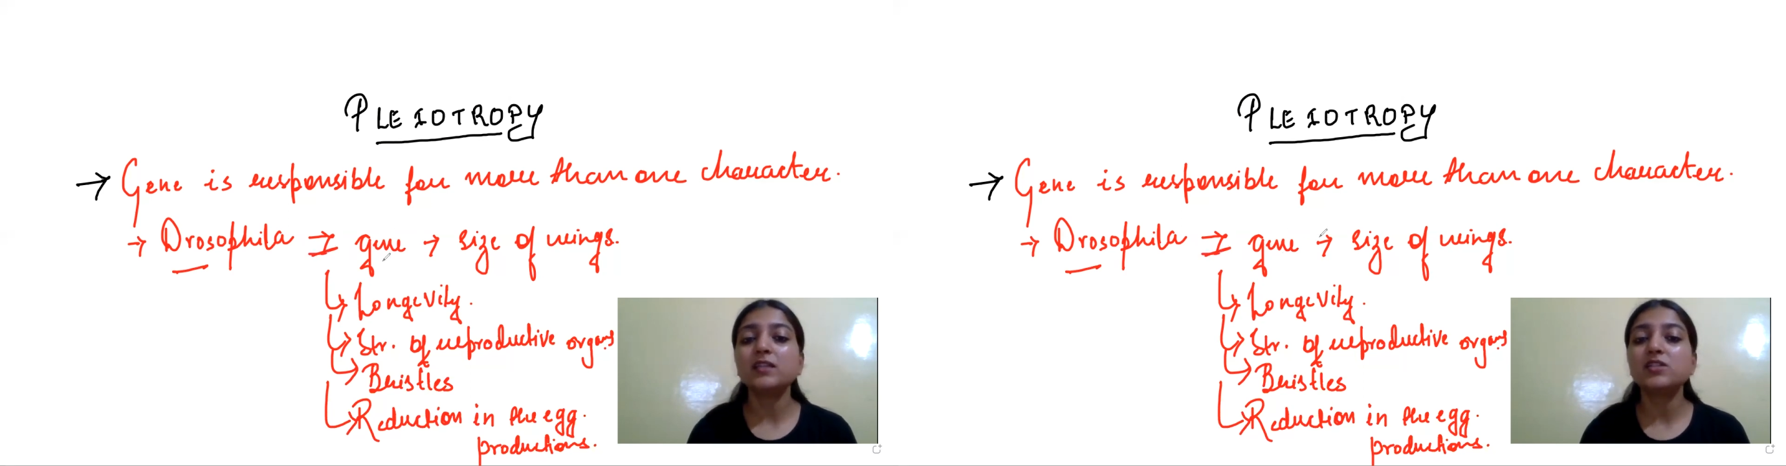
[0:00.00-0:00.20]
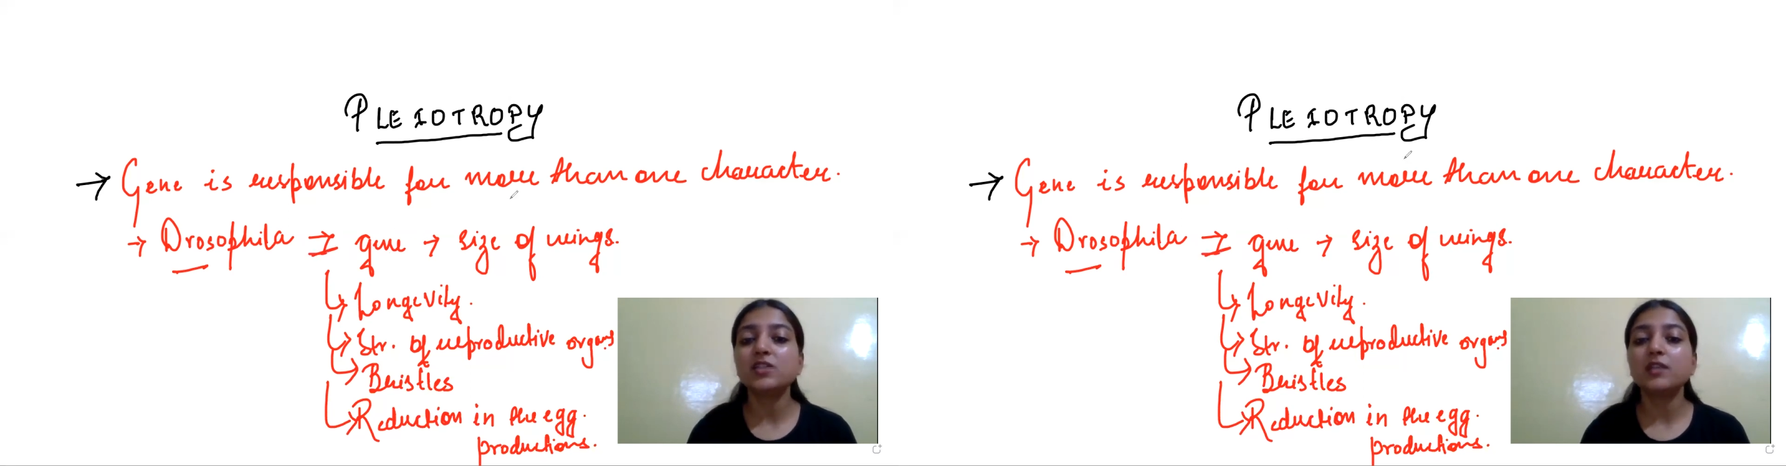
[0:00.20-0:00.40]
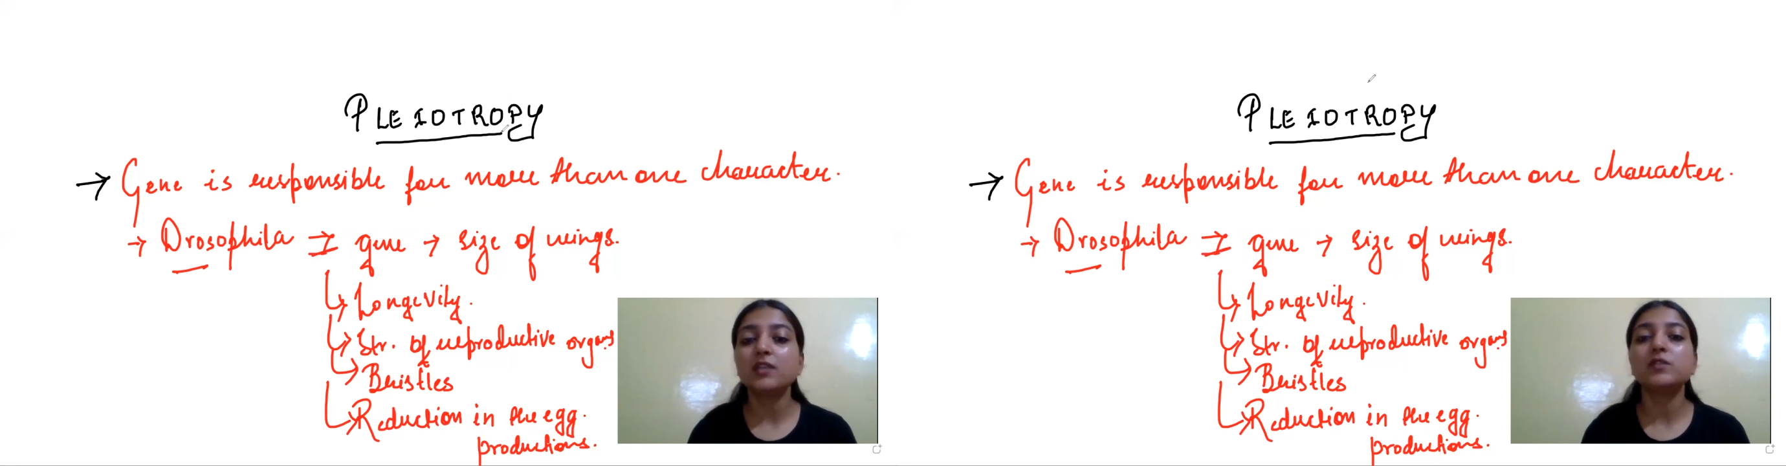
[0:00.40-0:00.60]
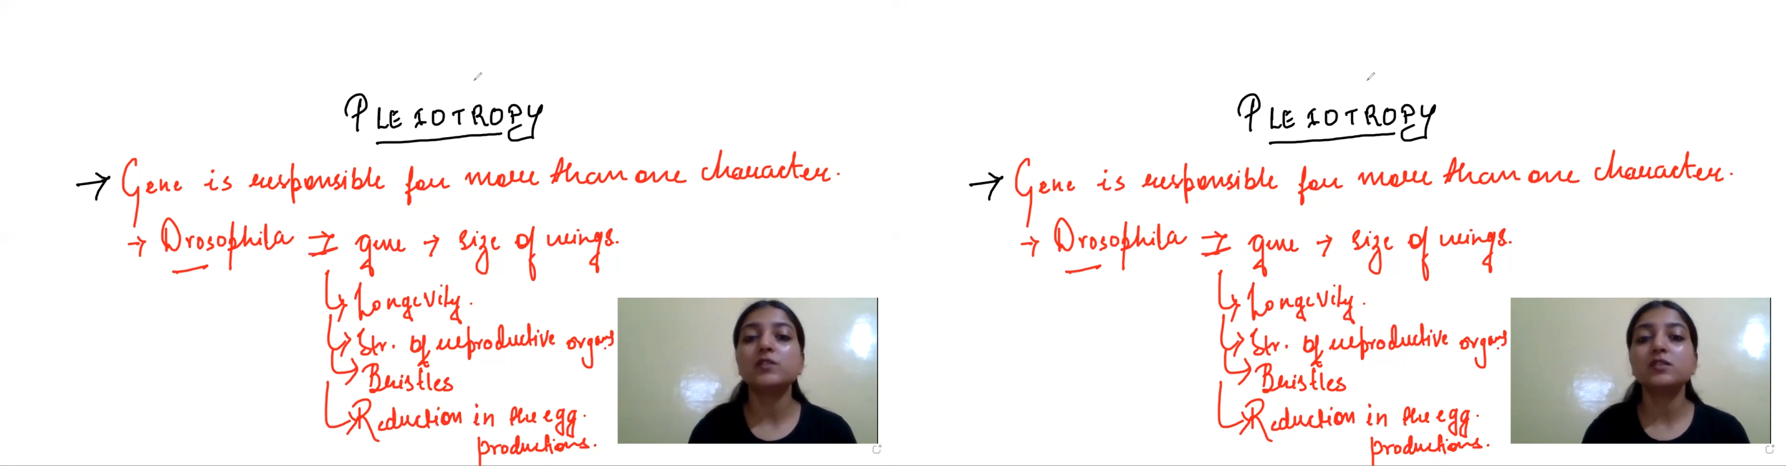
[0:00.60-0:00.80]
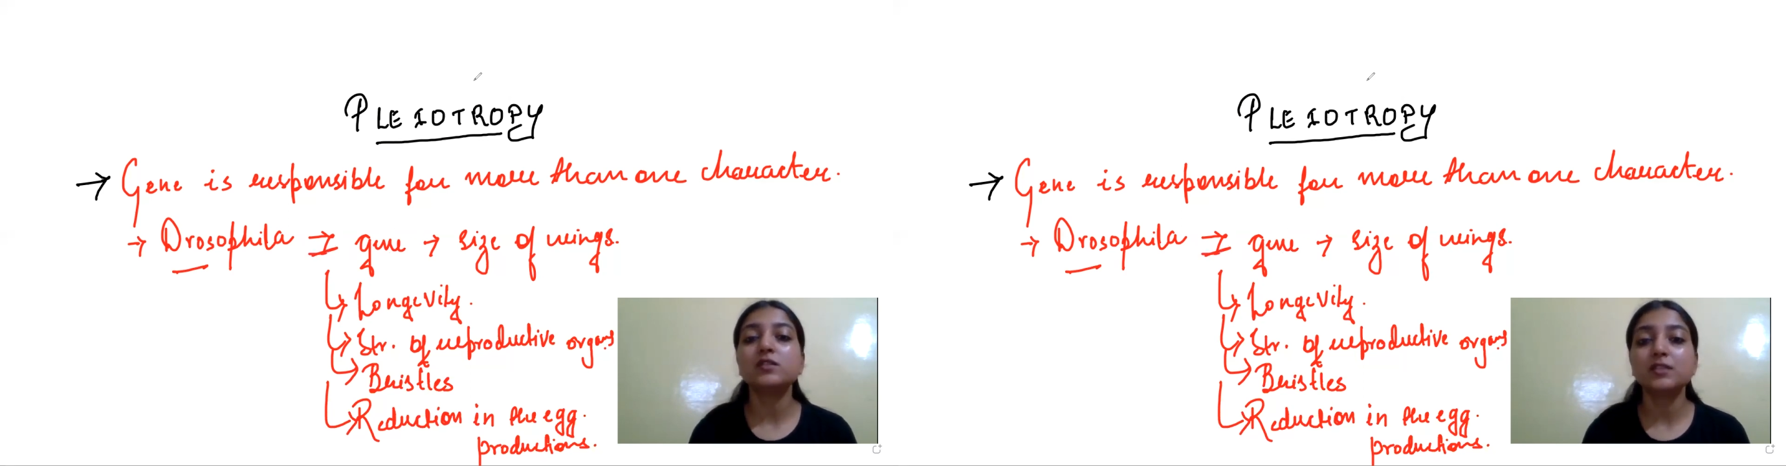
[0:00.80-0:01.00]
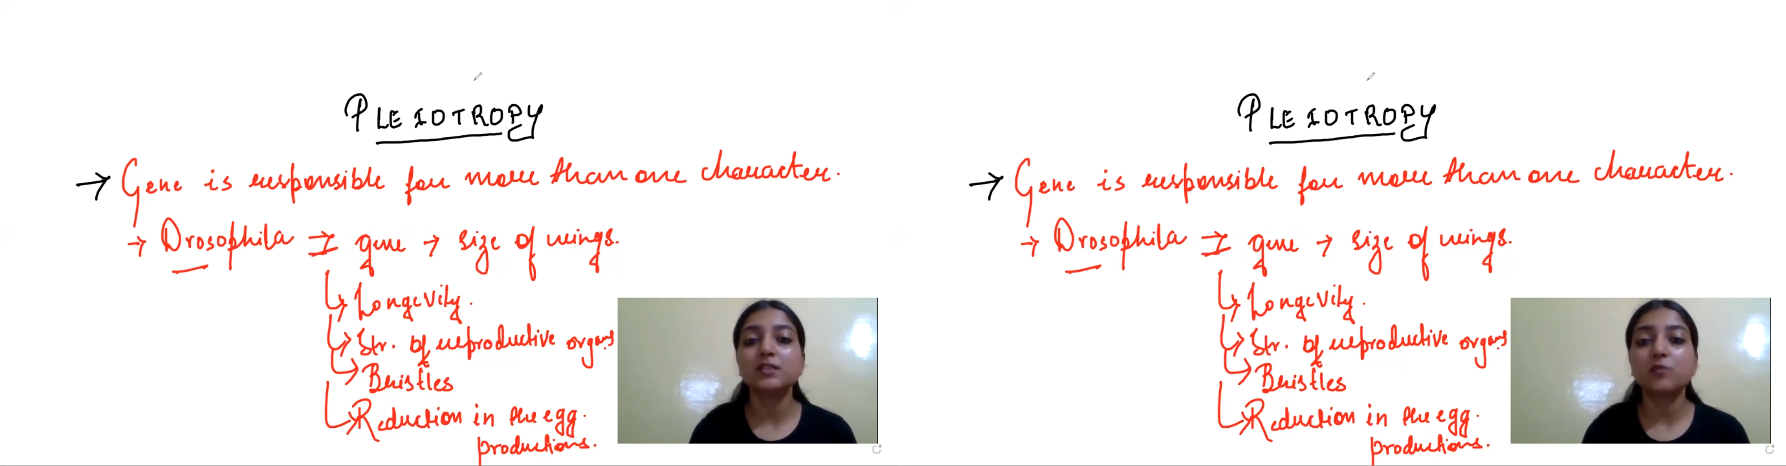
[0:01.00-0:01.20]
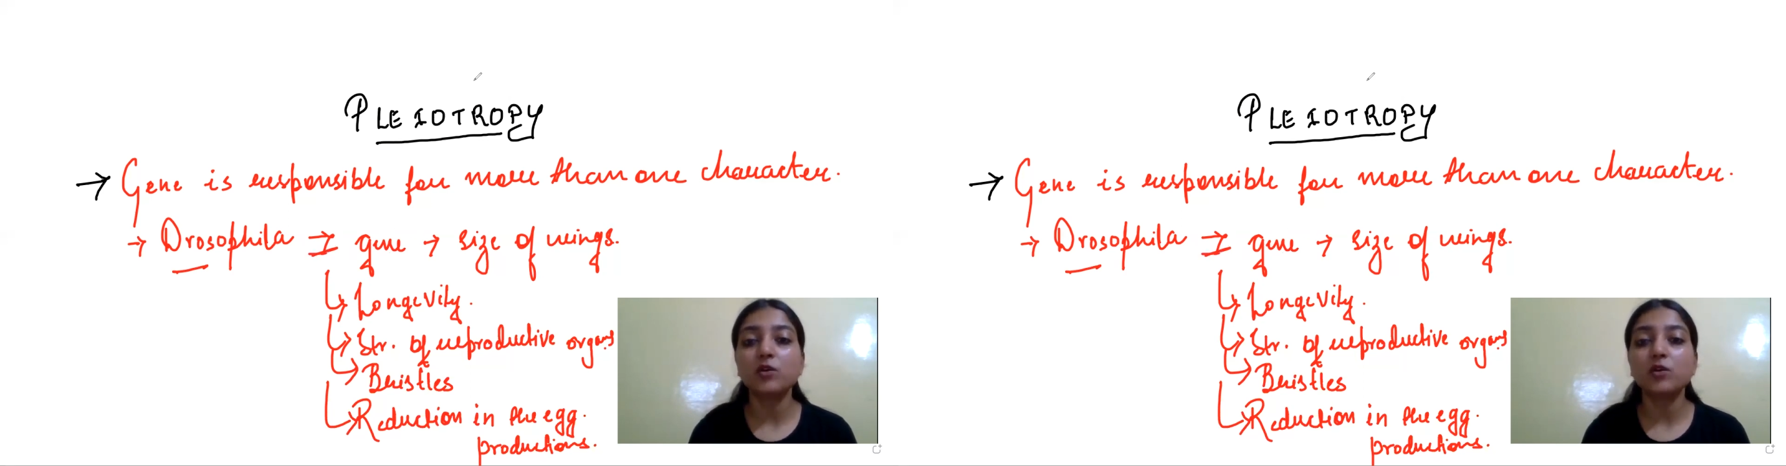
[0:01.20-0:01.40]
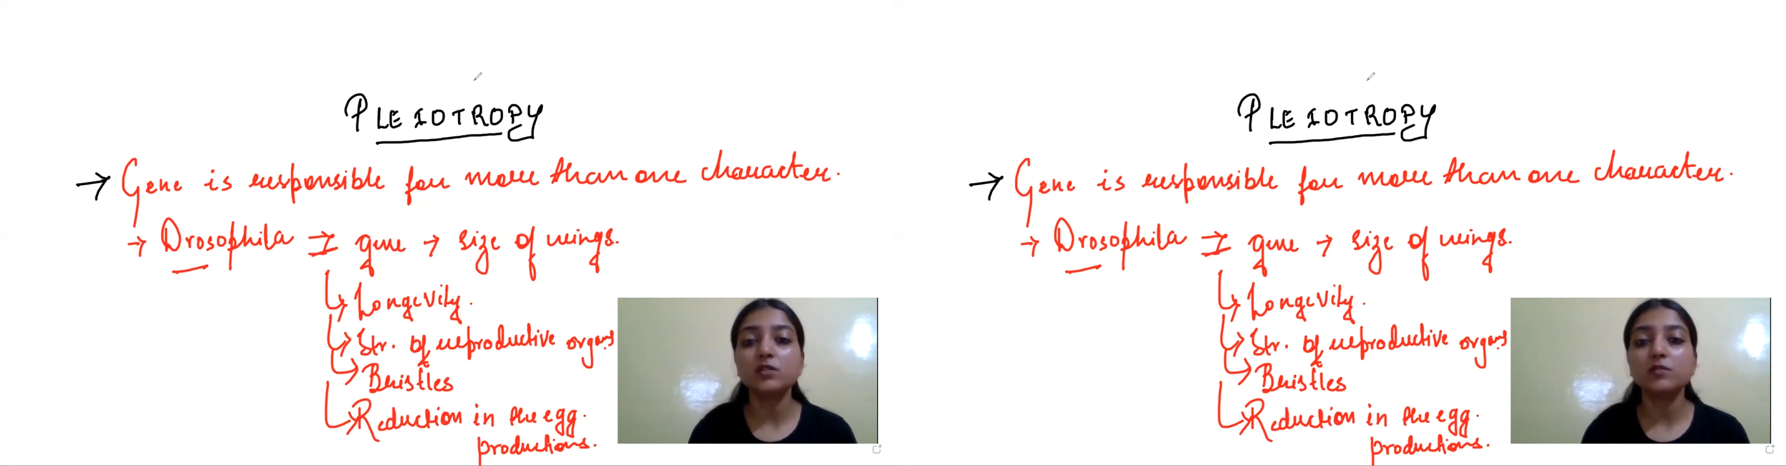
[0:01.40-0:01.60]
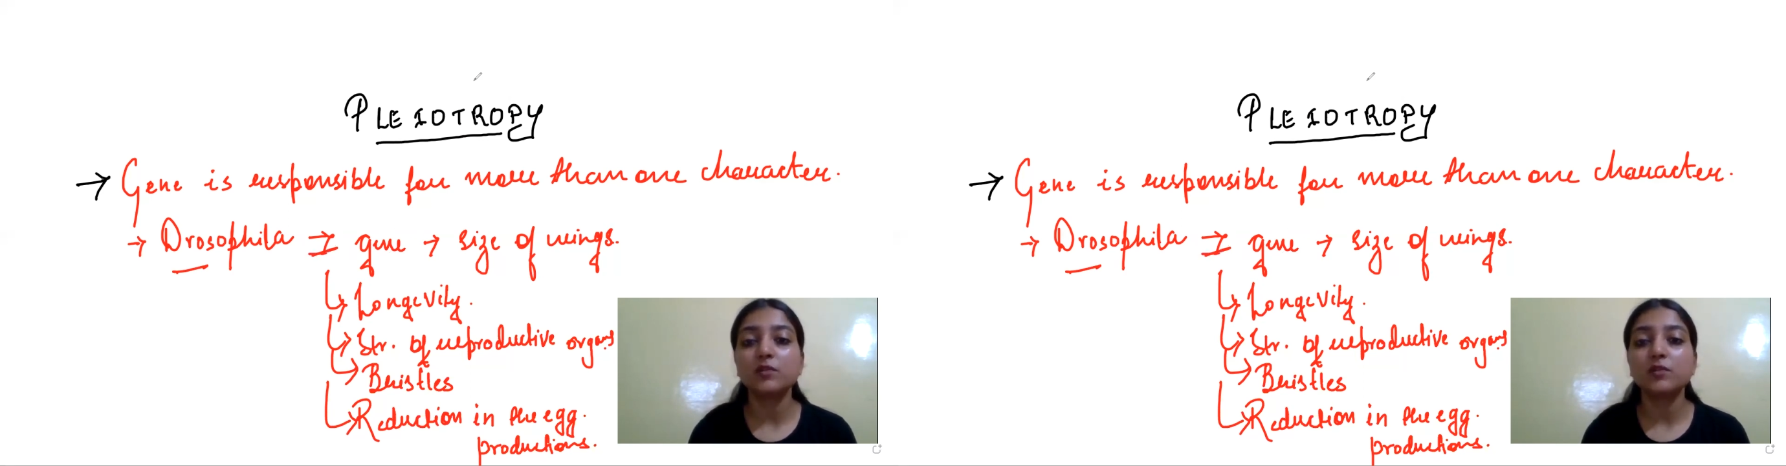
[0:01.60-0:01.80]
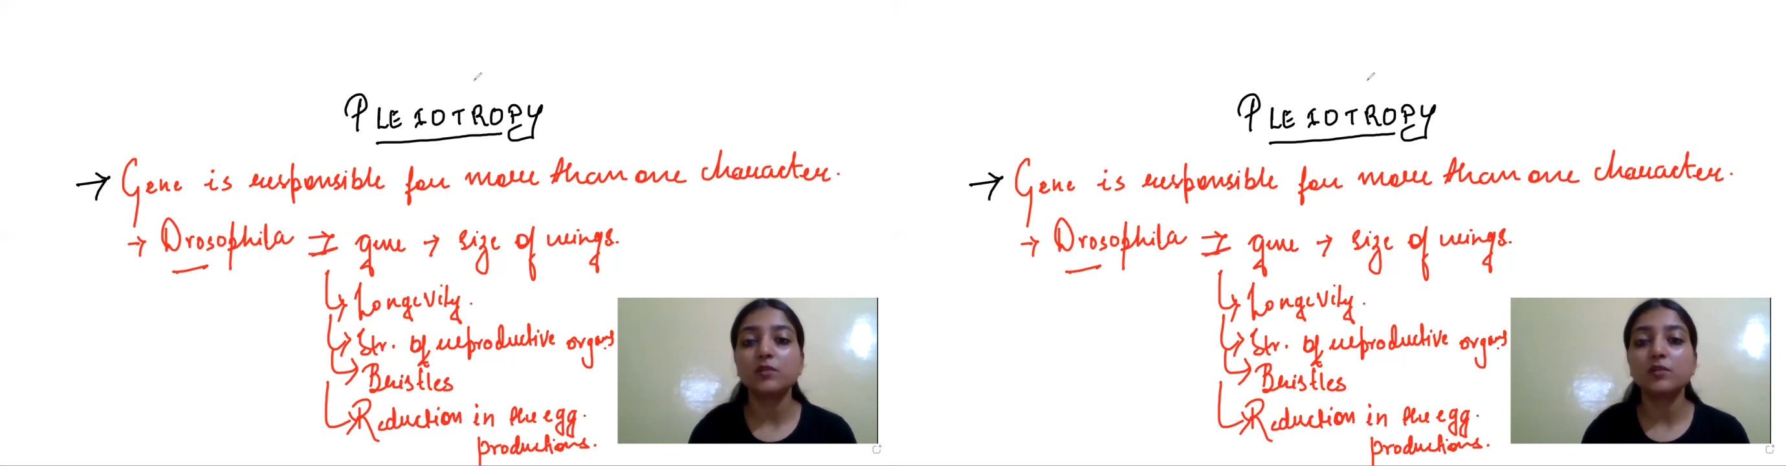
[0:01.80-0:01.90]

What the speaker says: gene which is responsible